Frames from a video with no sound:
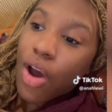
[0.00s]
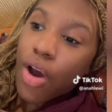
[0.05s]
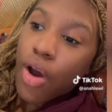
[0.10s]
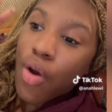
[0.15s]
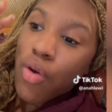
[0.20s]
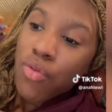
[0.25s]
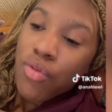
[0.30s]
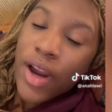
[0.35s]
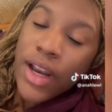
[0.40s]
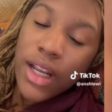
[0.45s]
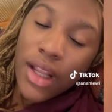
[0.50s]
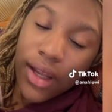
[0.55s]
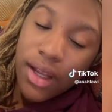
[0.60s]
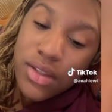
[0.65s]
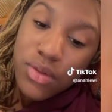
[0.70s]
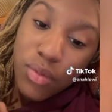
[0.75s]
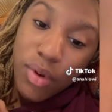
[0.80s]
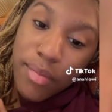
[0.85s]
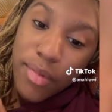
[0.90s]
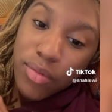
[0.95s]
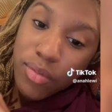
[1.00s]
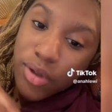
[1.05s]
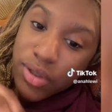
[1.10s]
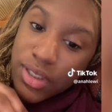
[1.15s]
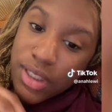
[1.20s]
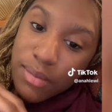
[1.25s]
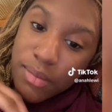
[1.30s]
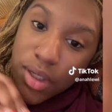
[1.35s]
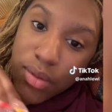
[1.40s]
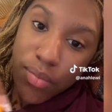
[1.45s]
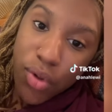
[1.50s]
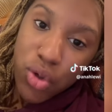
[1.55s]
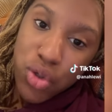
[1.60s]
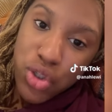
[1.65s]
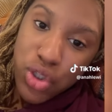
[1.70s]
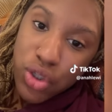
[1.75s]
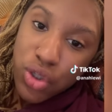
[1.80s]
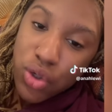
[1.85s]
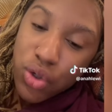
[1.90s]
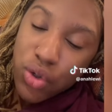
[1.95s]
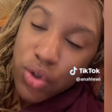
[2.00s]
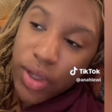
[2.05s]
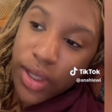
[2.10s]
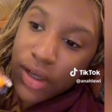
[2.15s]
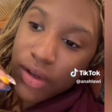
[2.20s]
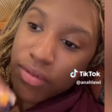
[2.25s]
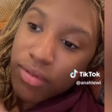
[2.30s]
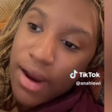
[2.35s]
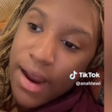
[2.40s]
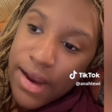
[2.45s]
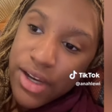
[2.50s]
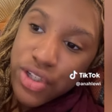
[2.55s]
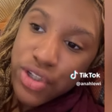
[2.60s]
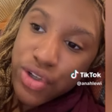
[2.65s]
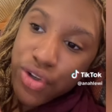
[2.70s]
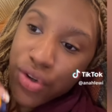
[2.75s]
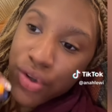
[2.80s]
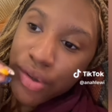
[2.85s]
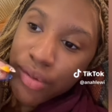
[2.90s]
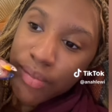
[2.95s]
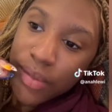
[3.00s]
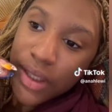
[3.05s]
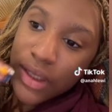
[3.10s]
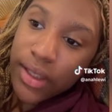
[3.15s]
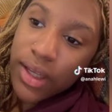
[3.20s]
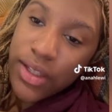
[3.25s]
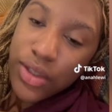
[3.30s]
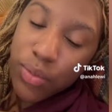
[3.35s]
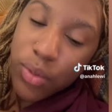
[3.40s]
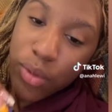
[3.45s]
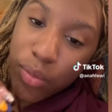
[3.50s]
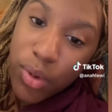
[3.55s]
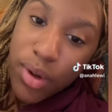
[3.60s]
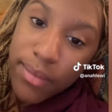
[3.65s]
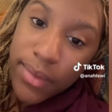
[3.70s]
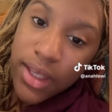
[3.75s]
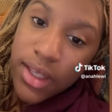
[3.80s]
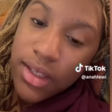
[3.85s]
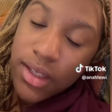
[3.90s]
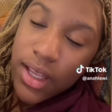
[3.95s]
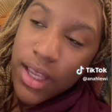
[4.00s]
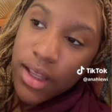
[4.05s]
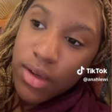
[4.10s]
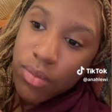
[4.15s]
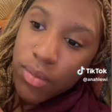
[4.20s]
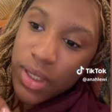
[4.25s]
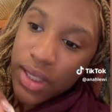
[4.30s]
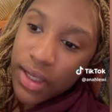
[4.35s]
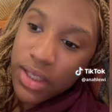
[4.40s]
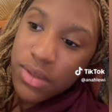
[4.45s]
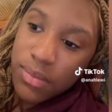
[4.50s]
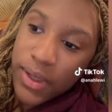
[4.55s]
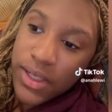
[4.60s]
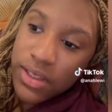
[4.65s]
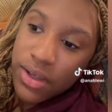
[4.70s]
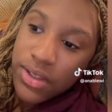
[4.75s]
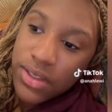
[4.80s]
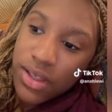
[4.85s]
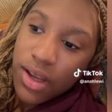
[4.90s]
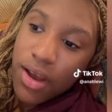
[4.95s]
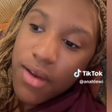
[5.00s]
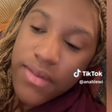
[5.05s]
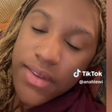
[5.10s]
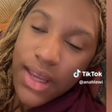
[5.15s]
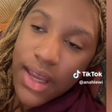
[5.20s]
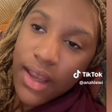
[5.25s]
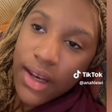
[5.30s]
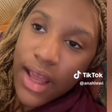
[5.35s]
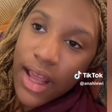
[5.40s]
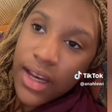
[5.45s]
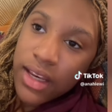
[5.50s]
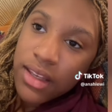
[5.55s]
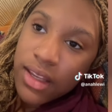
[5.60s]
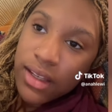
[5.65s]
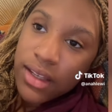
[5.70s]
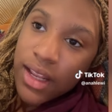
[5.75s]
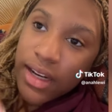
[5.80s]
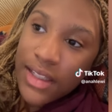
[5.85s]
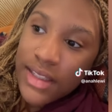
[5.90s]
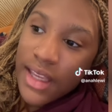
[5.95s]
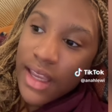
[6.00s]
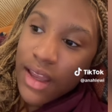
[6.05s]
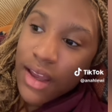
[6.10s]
already as women, we're deemed emotional and irrational because we're women and we express ourselves in anything that is